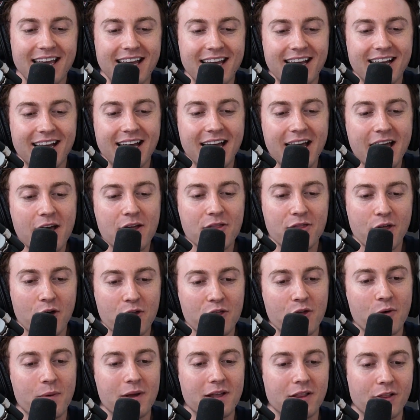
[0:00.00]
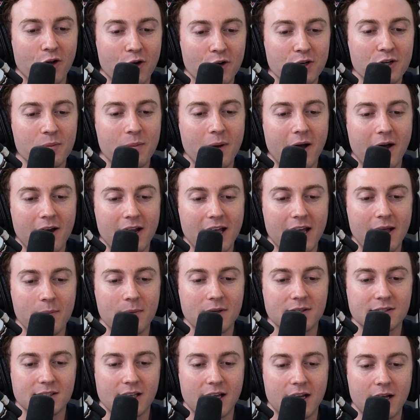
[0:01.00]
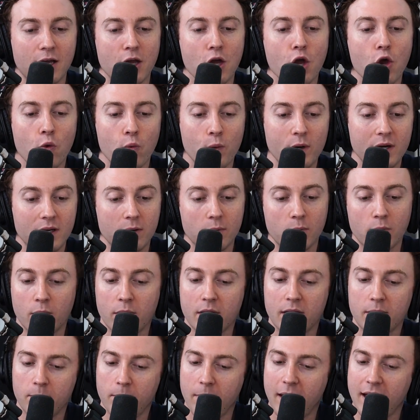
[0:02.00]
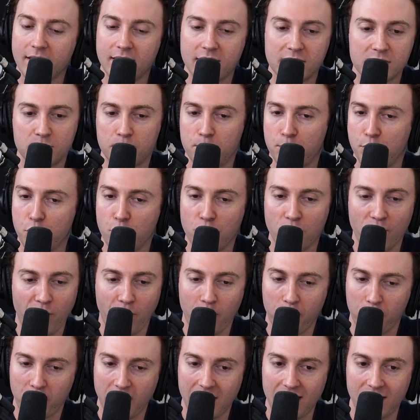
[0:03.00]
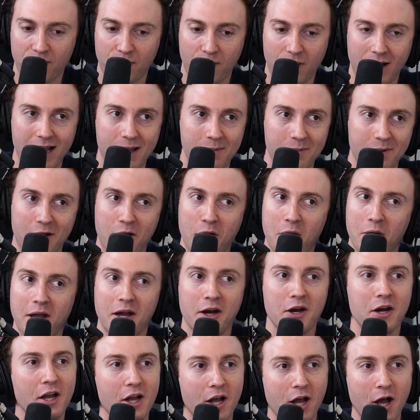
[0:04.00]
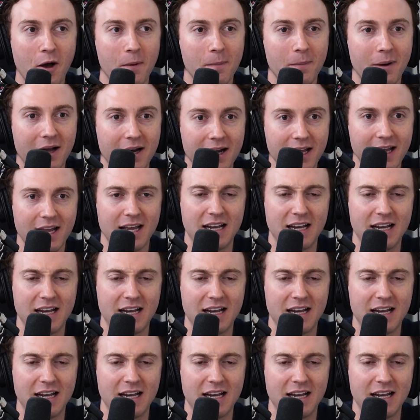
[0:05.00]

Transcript: thing though that we learned about him is like we we make this beautiful plate for him and go, "Here you go, buddy."